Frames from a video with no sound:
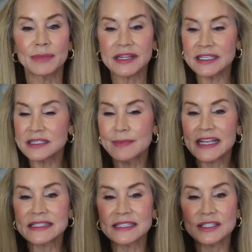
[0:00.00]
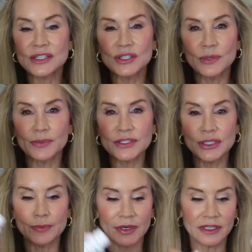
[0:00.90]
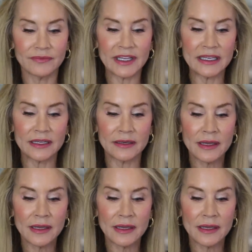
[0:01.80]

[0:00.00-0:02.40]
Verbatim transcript: but this makes it super, super convenient